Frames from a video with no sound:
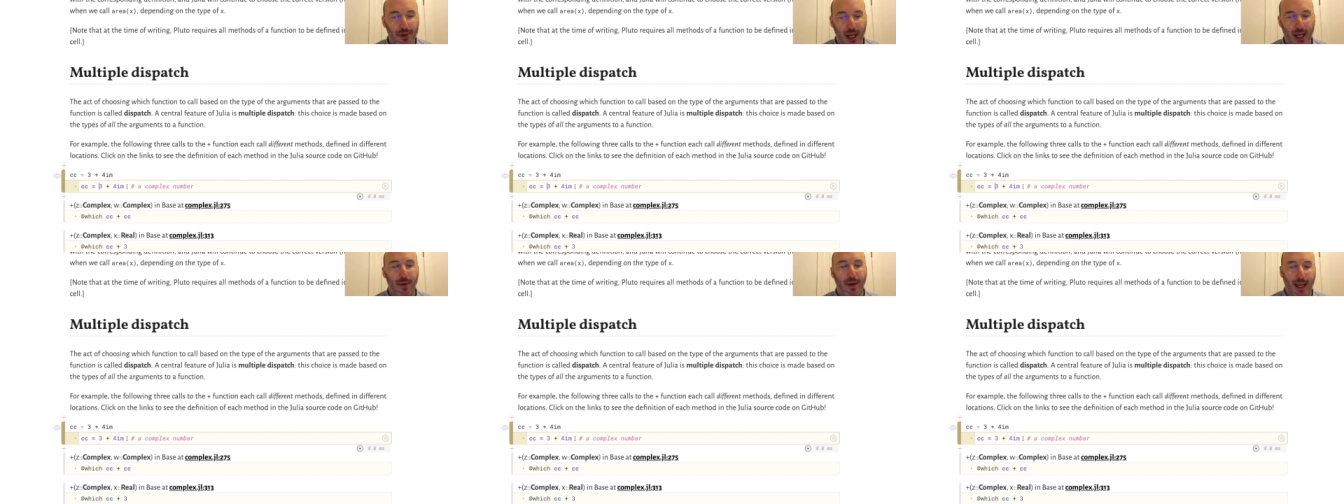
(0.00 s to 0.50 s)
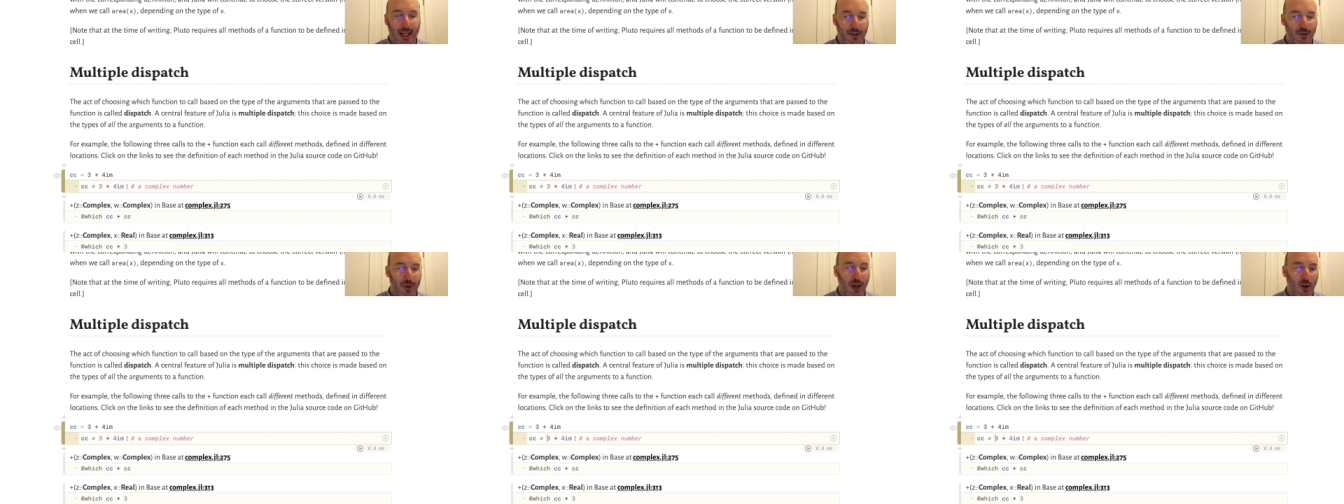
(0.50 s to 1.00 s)
m, and that
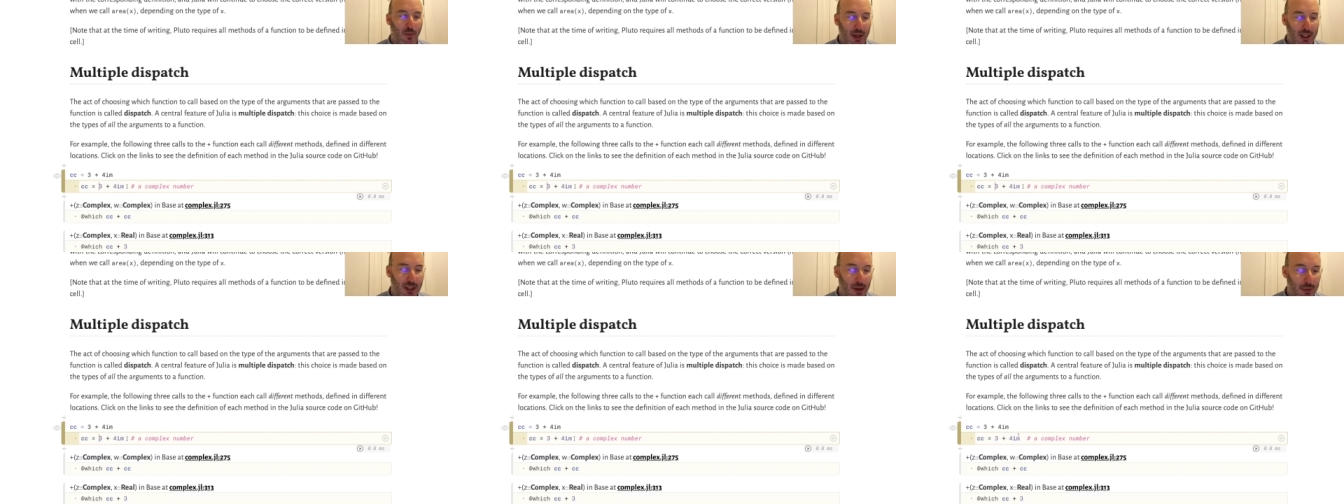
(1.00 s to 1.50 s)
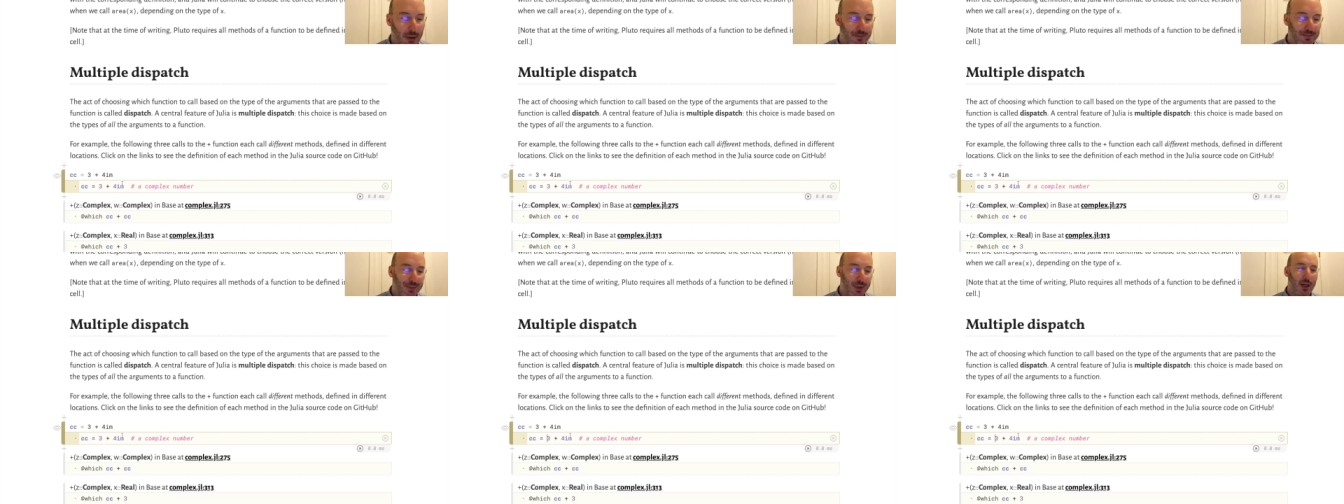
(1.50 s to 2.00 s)
gives me a complex number.
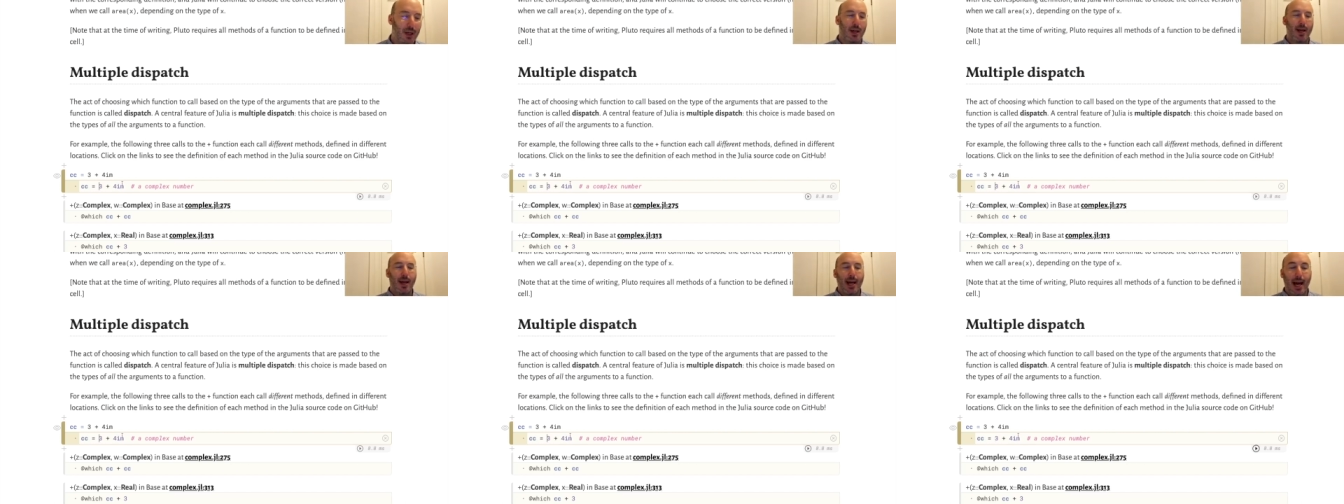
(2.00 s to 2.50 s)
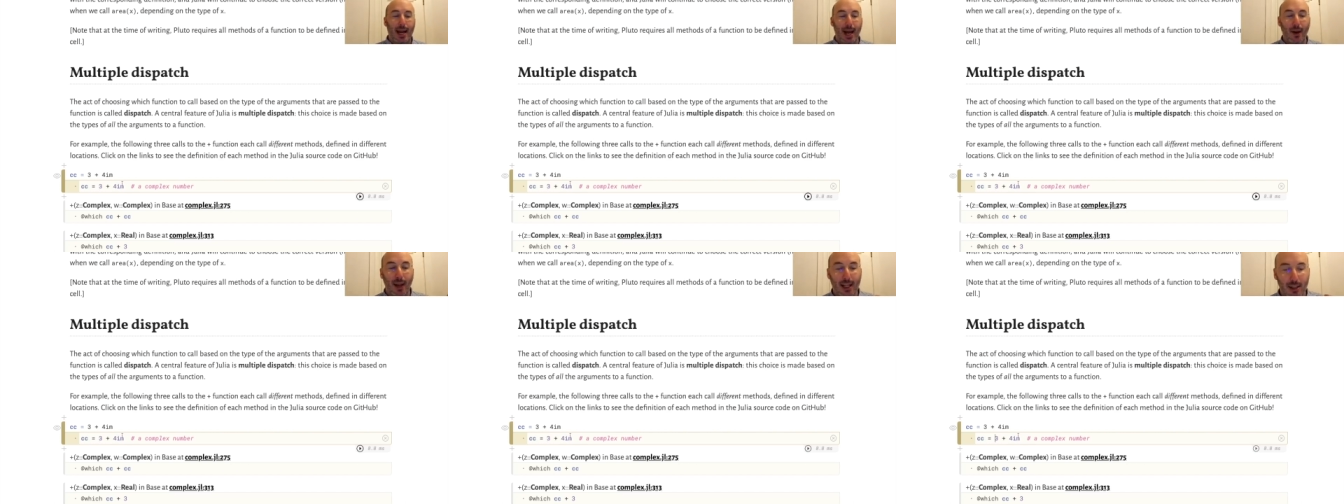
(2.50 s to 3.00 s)
And
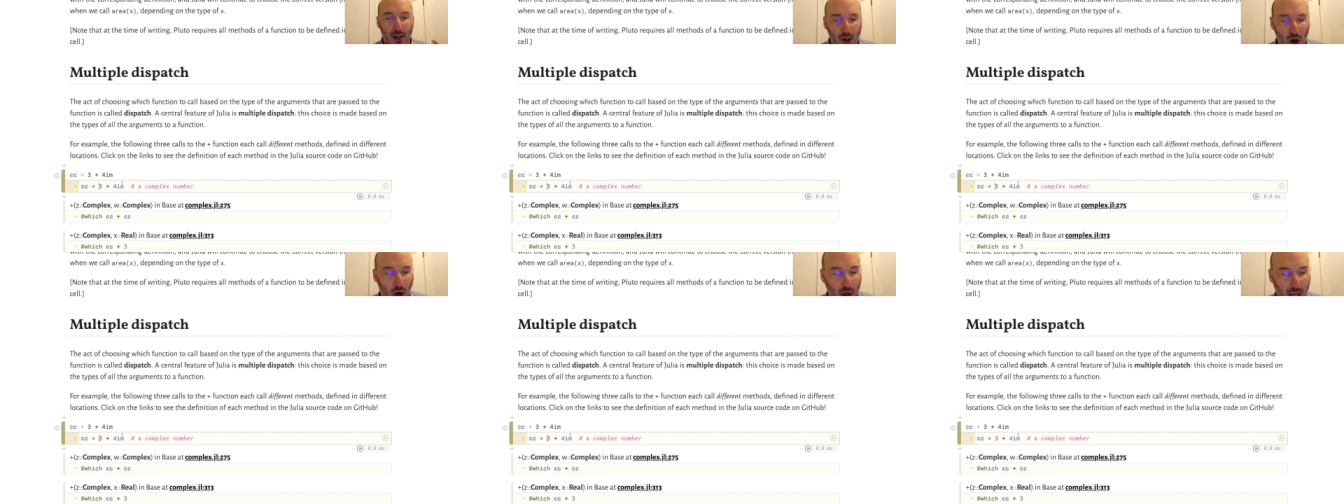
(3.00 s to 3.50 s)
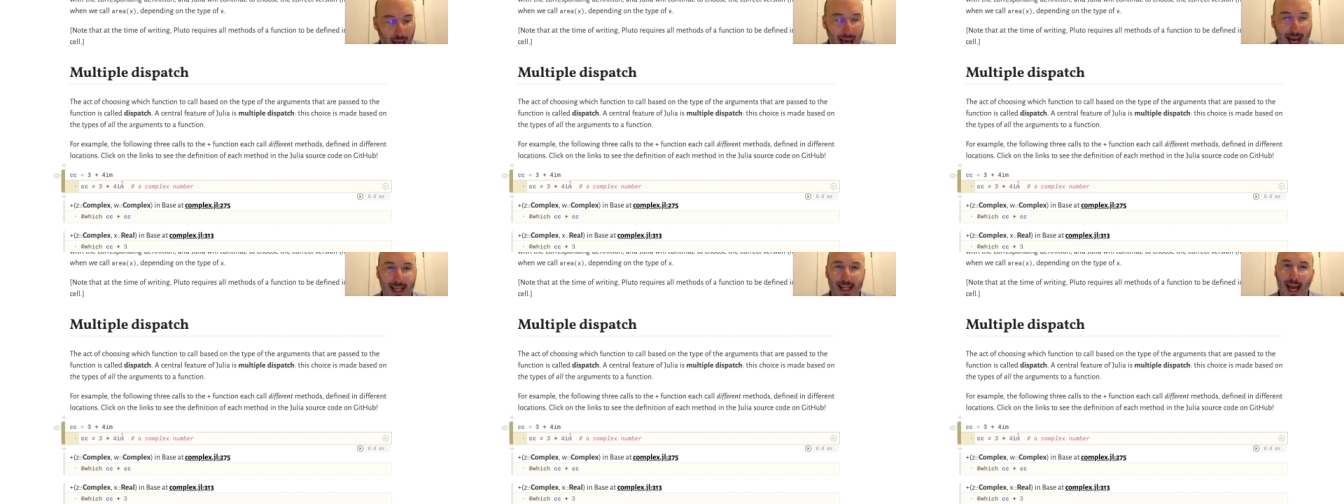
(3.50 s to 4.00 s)
now let's look
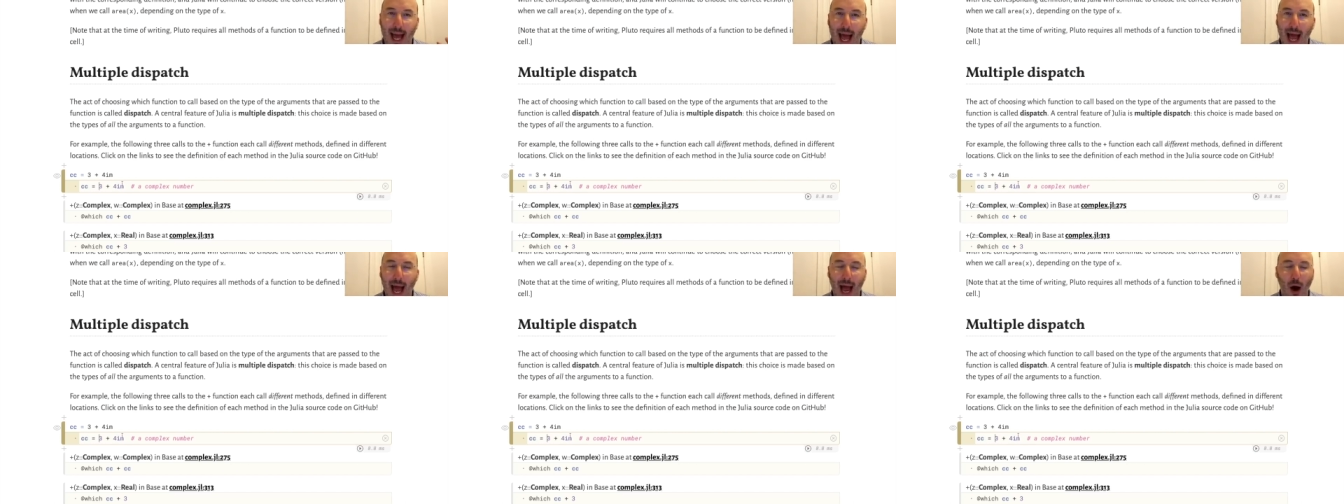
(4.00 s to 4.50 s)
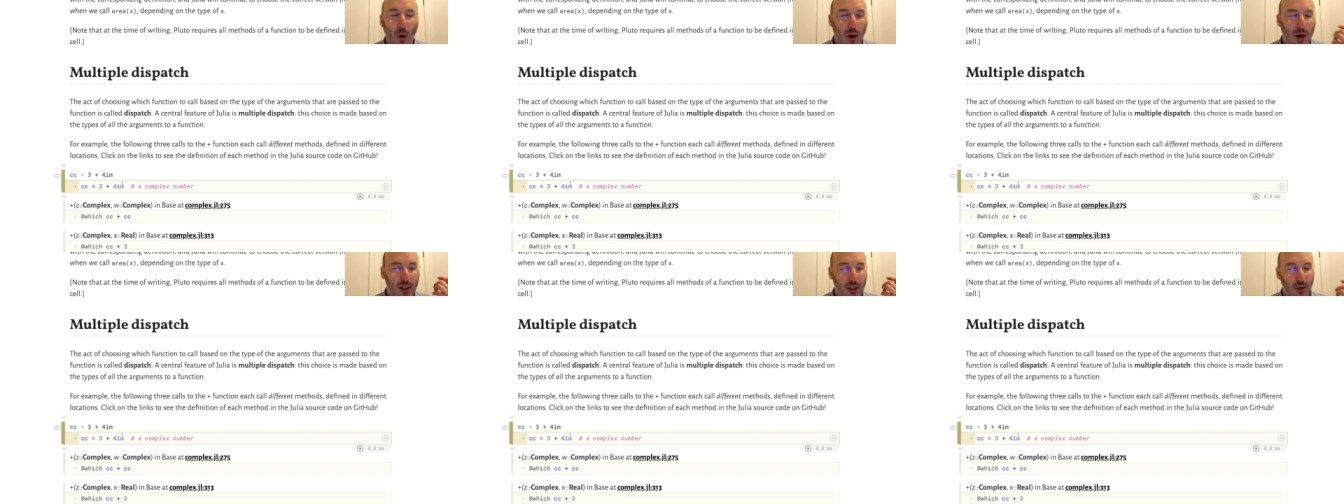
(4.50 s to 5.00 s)
at how
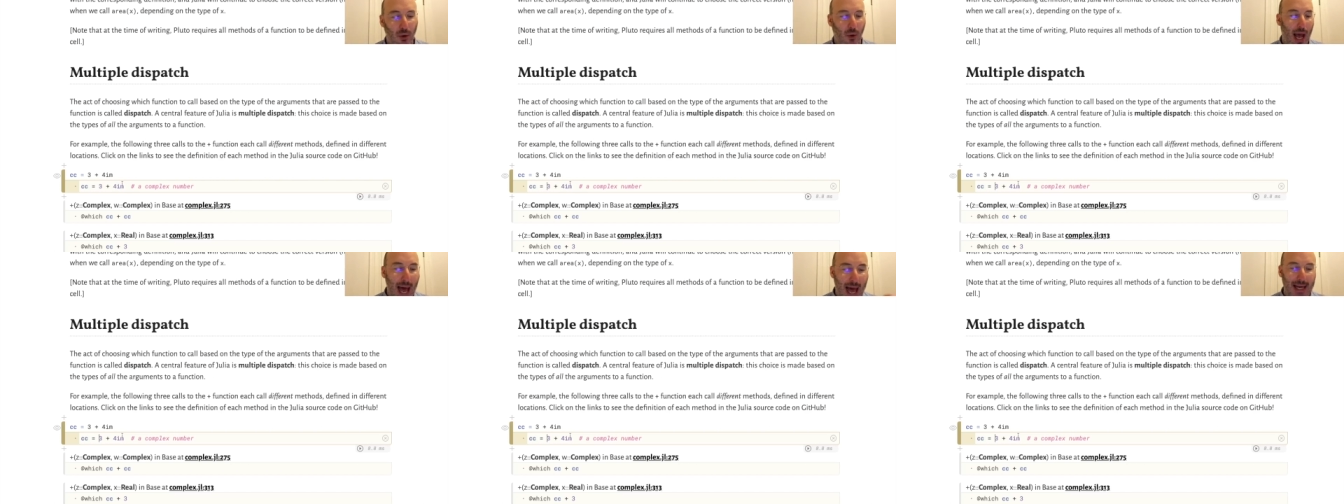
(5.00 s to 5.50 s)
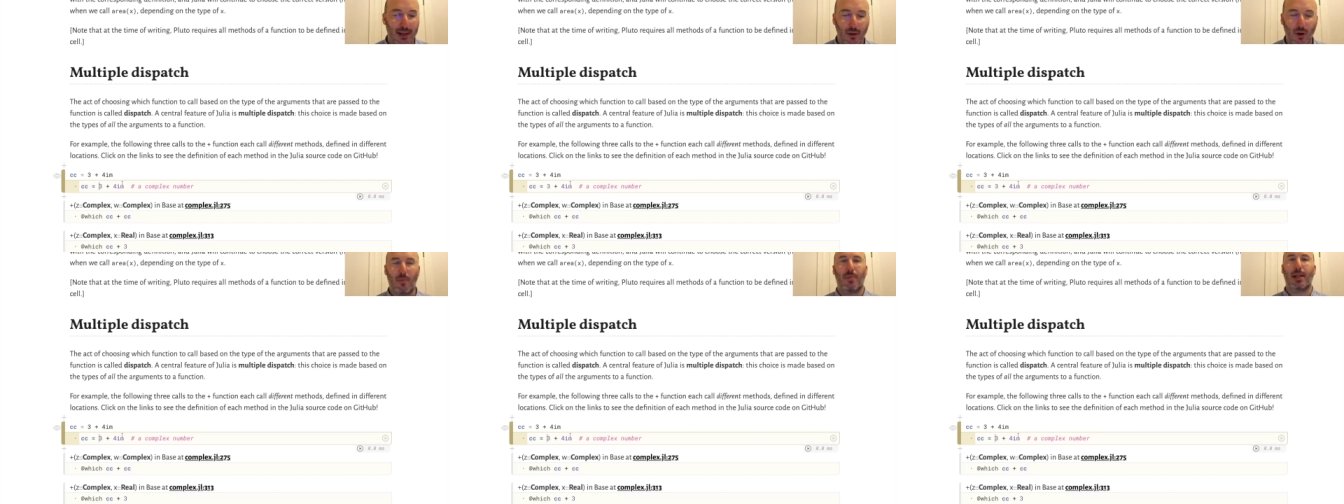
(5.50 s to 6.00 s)
to add
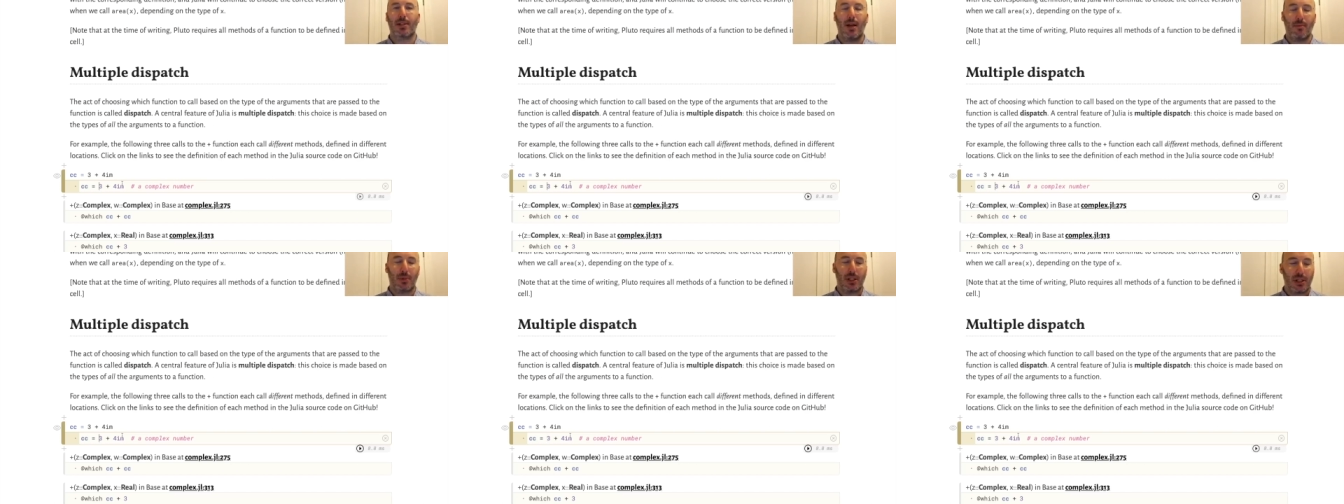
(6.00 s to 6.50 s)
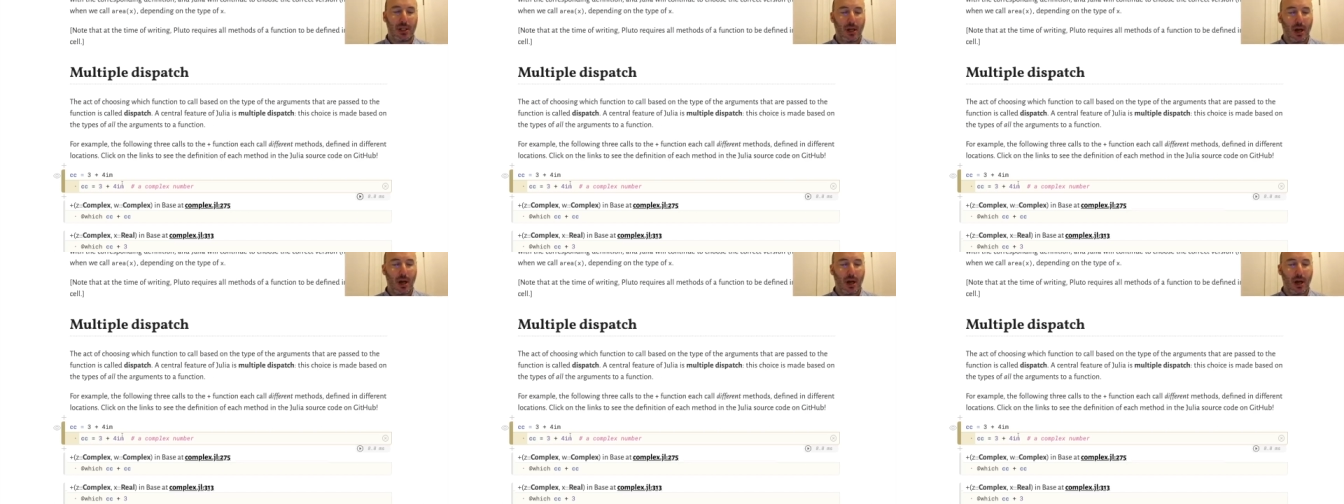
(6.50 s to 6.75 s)
complex numbers.